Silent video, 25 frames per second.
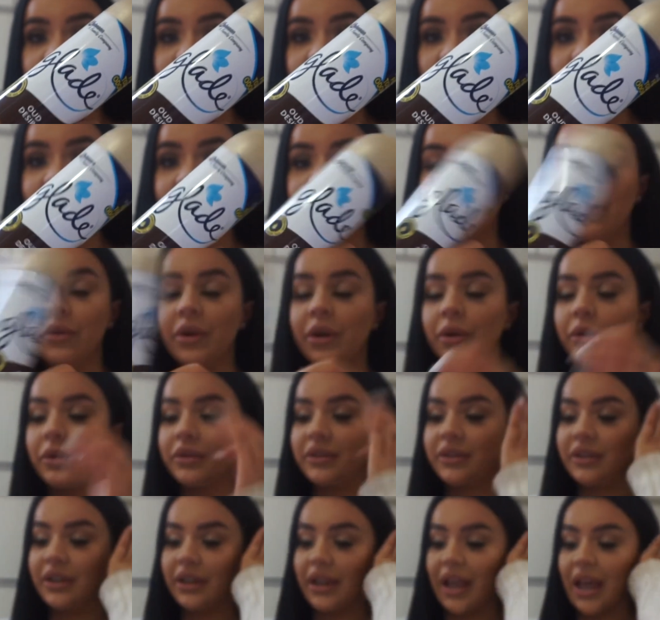I really, really
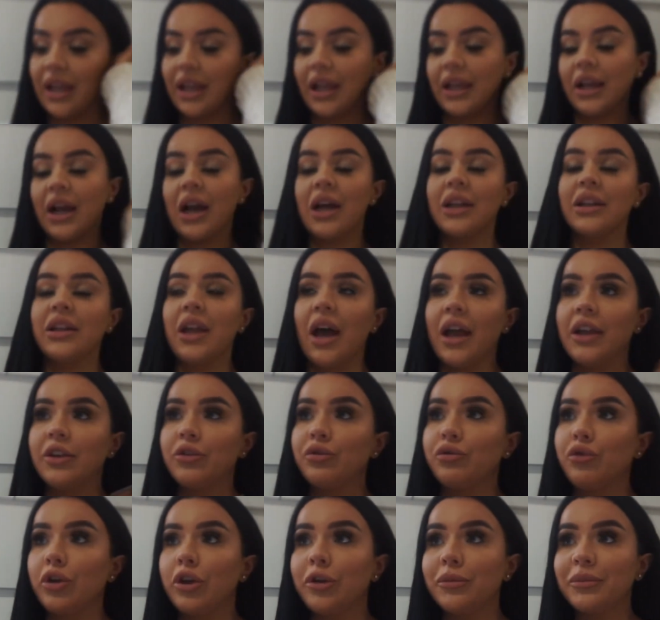wanted to get like a nice
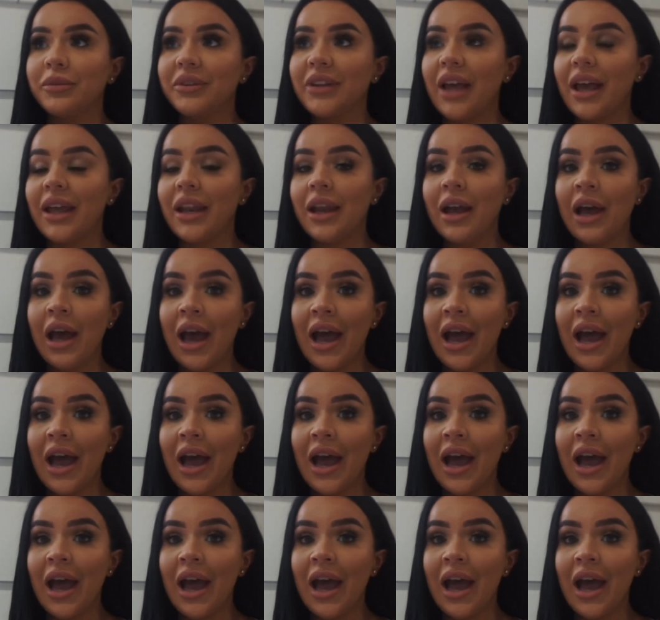room scent.